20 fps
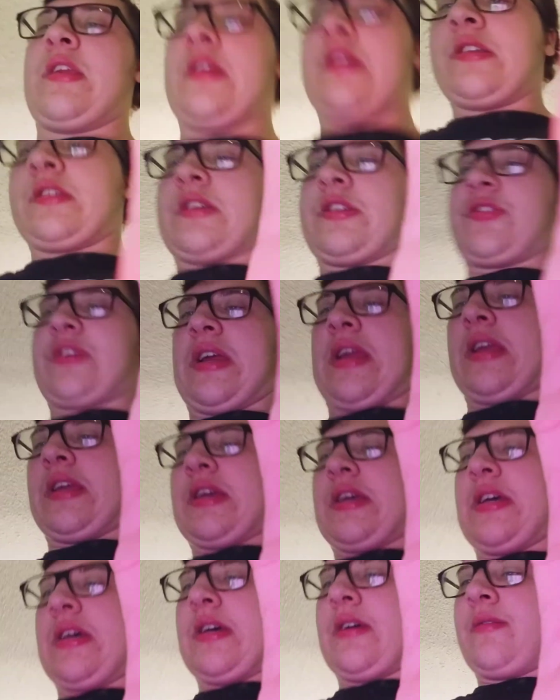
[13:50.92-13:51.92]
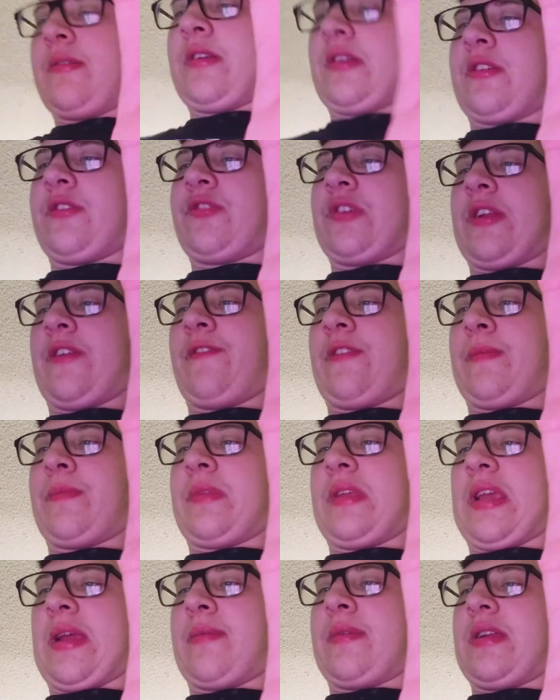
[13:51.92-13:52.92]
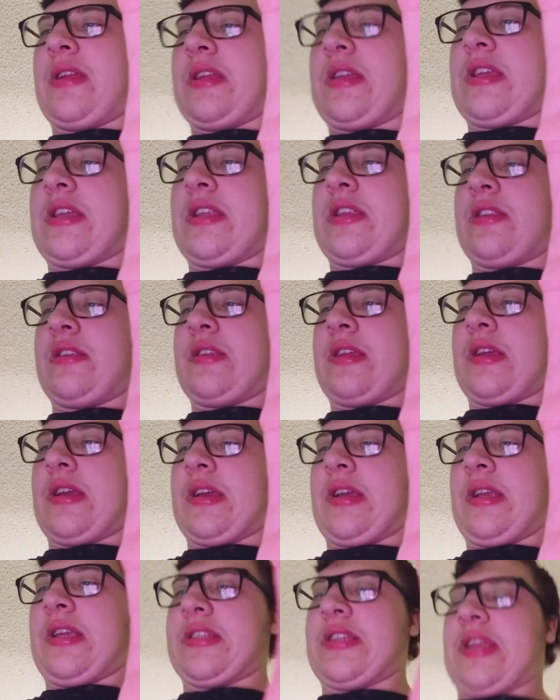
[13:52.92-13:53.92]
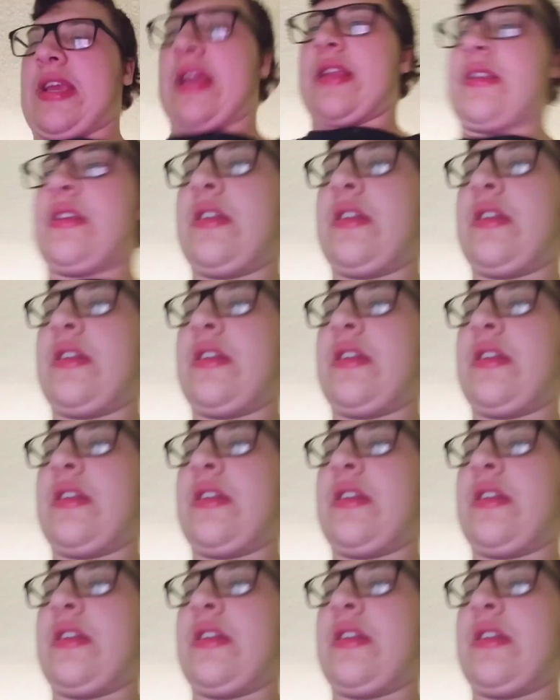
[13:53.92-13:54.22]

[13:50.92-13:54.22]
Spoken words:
that's right. I'm gonna try to flip the camera in. I guess I can.